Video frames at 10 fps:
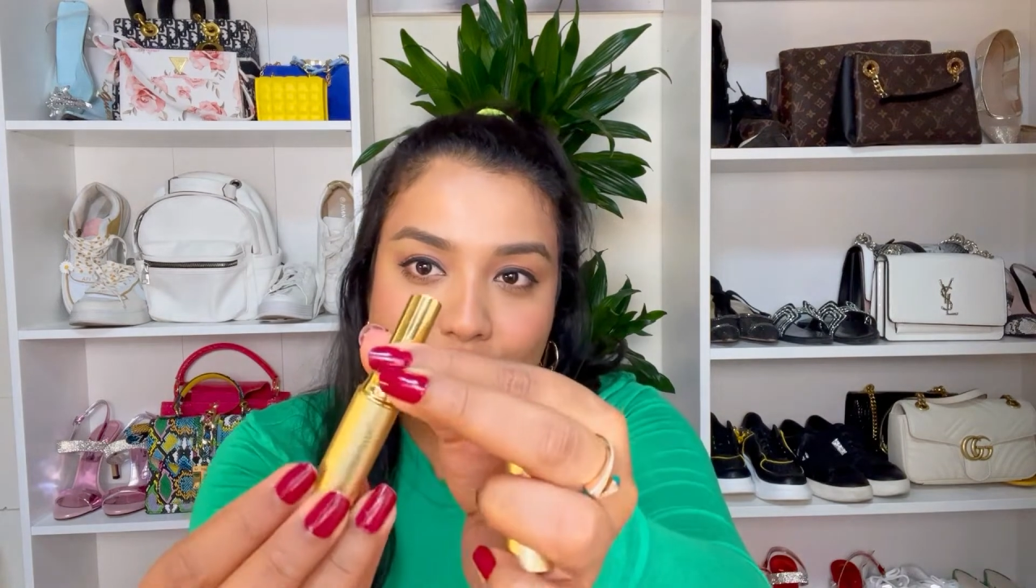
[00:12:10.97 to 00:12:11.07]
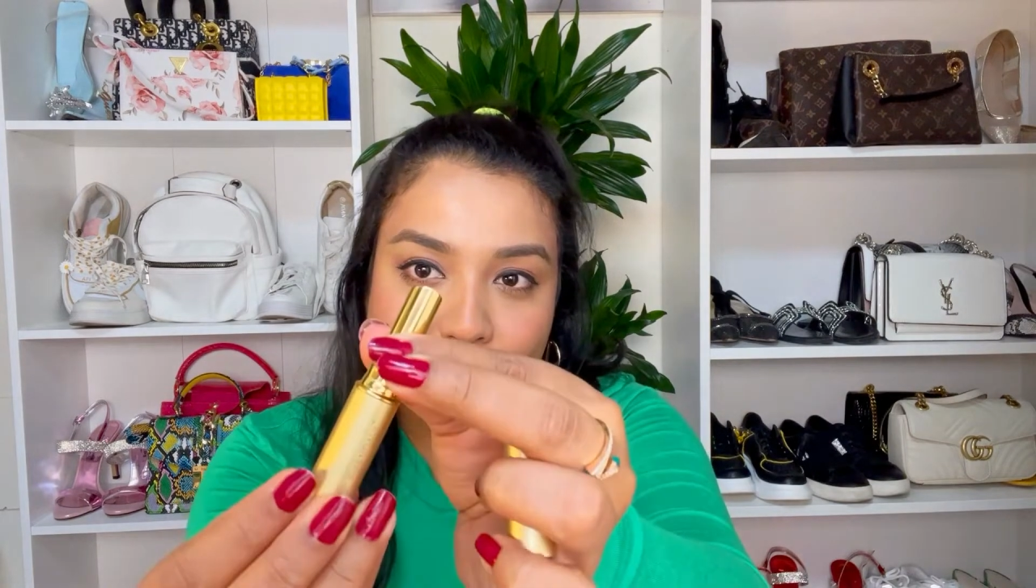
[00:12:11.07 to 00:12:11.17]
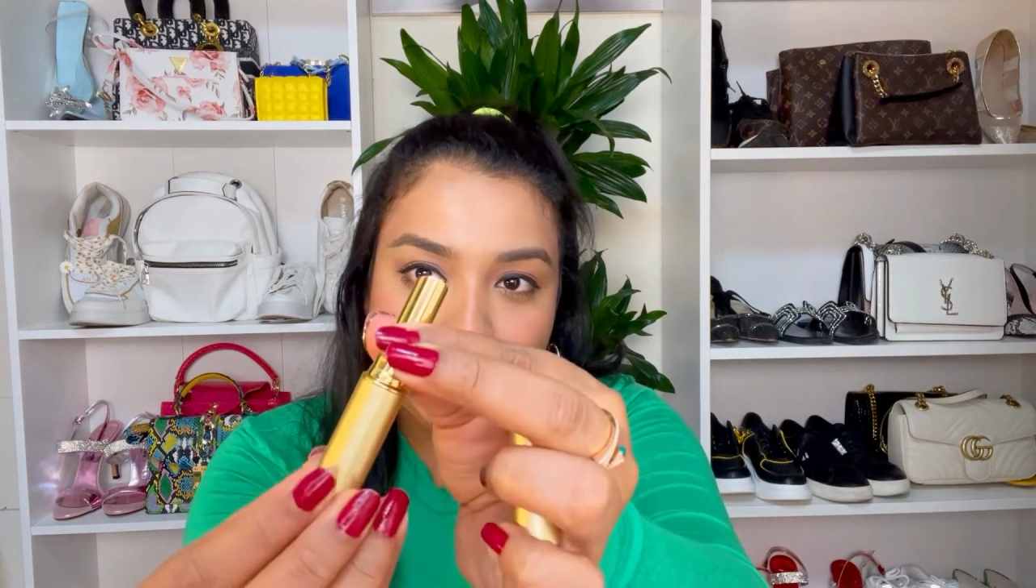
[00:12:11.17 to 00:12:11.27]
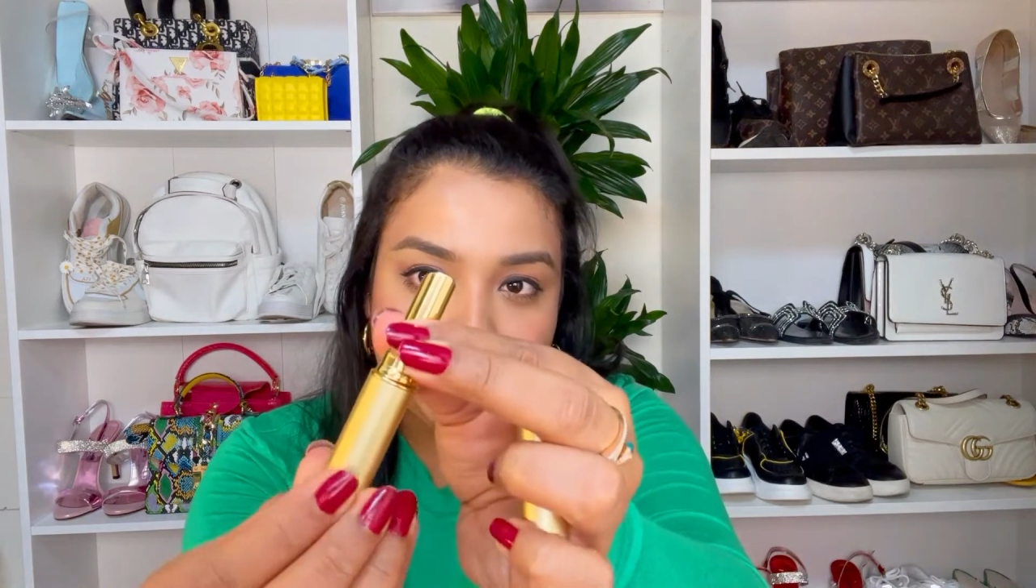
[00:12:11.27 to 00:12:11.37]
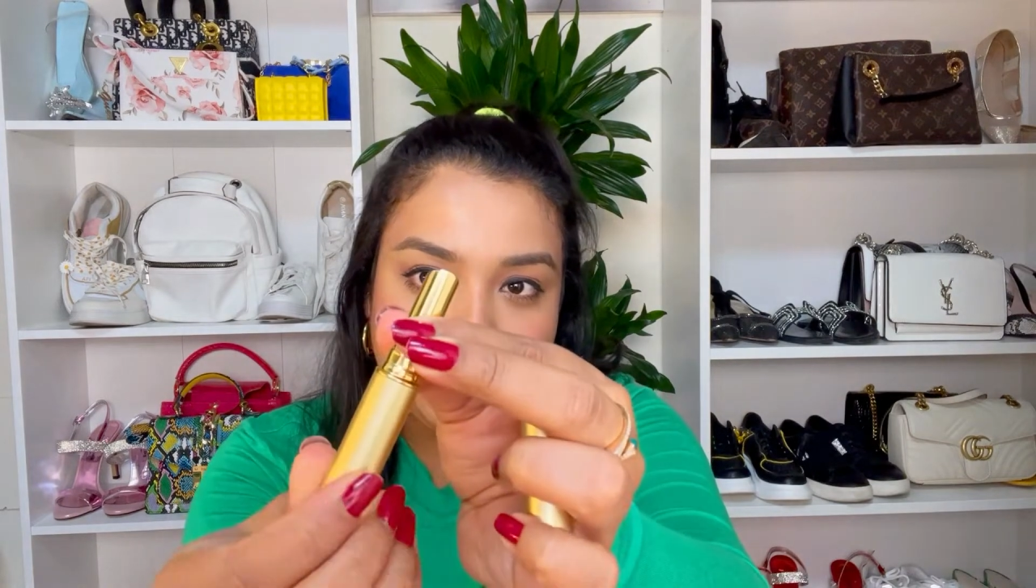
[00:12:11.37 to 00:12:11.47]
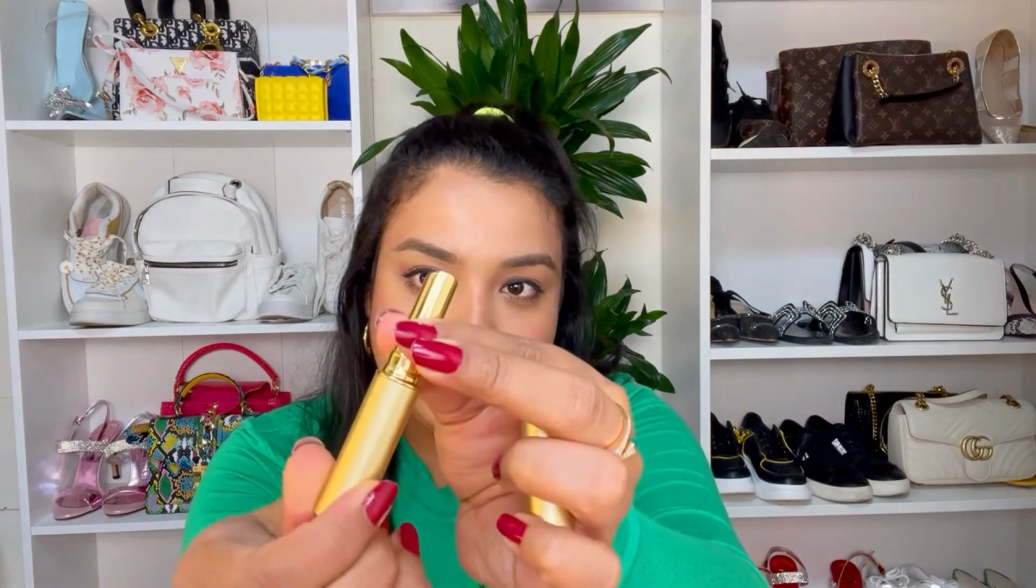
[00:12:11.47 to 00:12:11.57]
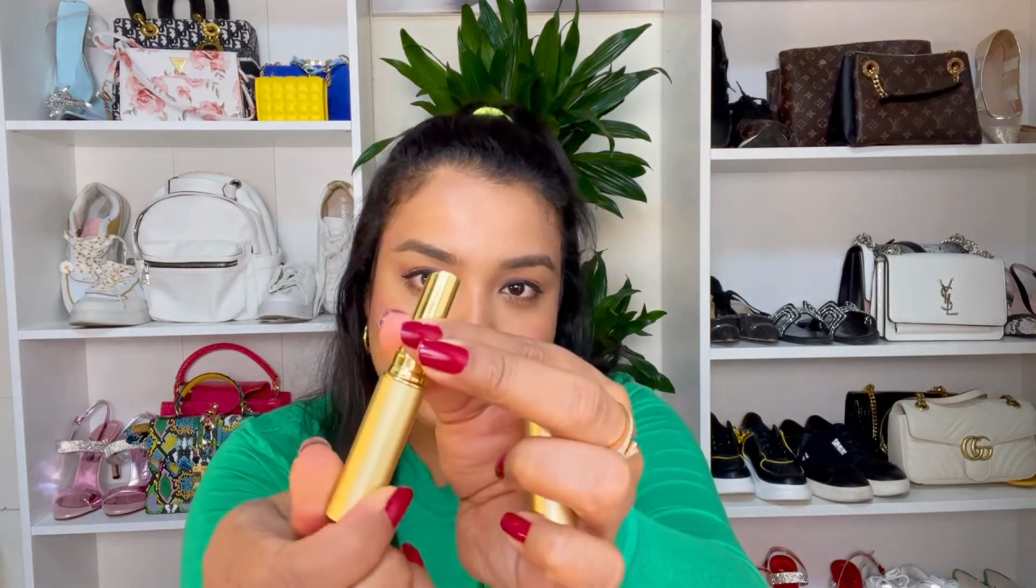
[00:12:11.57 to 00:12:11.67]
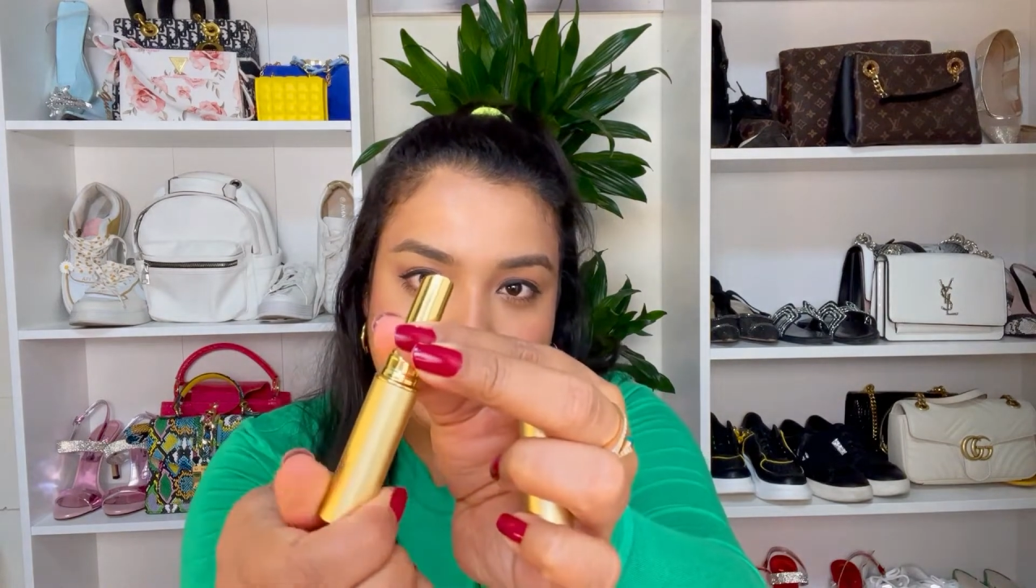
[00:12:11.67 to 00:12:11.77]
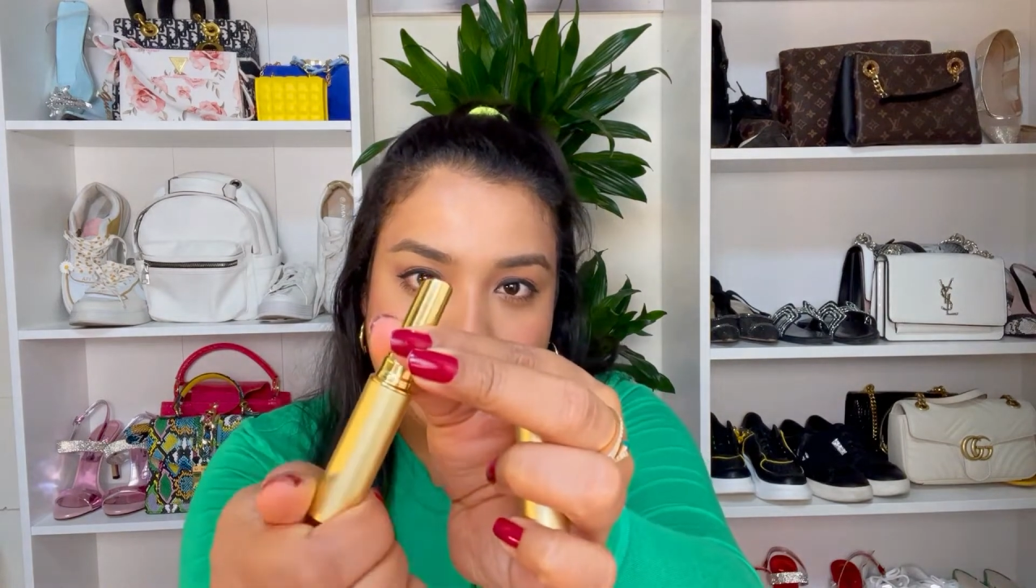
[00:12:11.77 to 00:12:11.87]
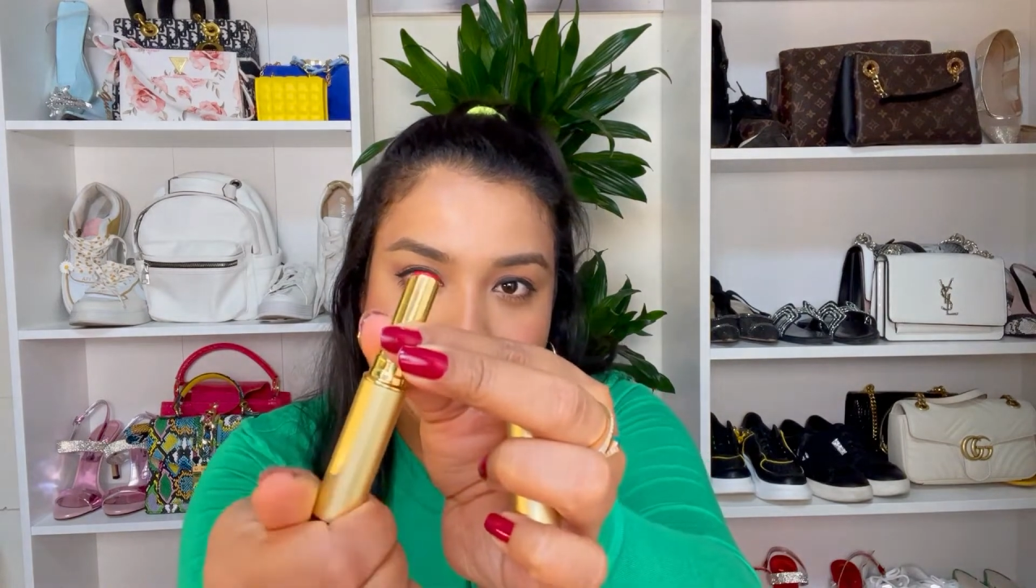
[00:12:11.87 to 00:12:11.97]
So
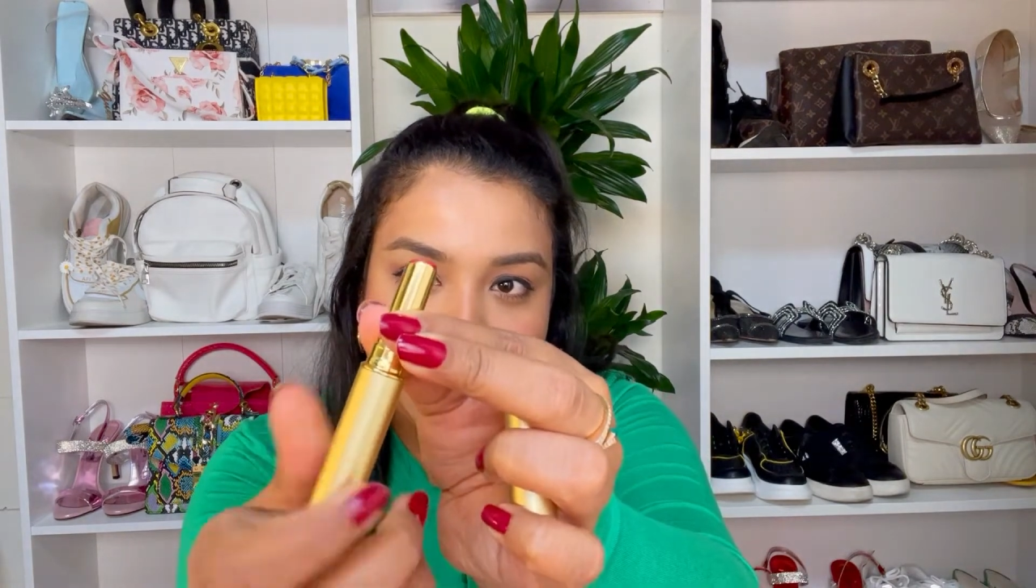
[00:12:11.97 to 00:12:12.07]
this is